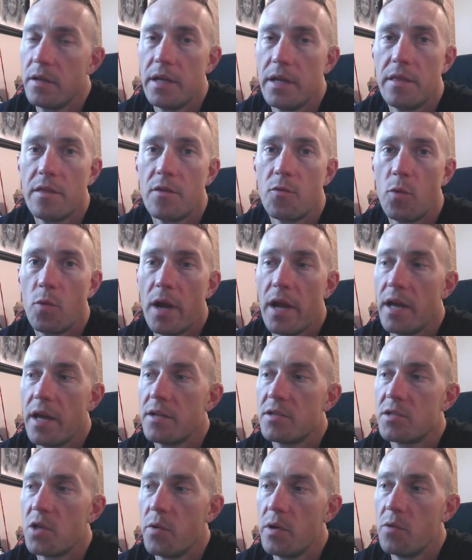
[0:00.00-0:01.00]
in the
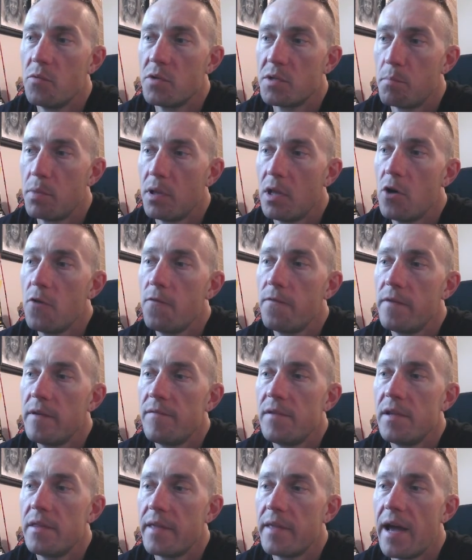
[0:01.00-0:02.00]
red, so it was below
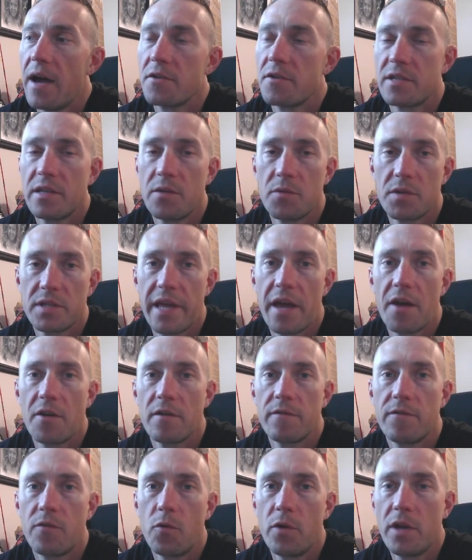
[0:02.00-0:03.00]
50,000. It was down
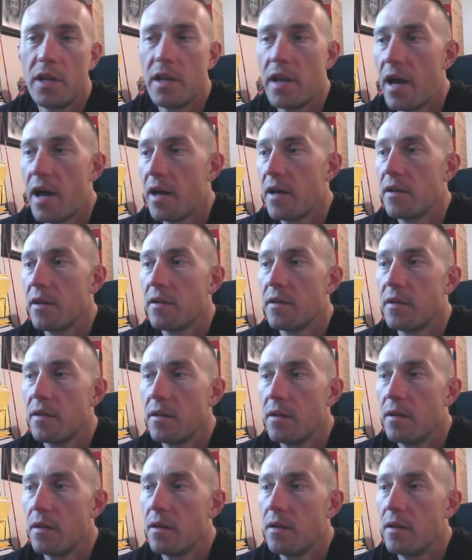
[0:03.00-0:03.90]
to 49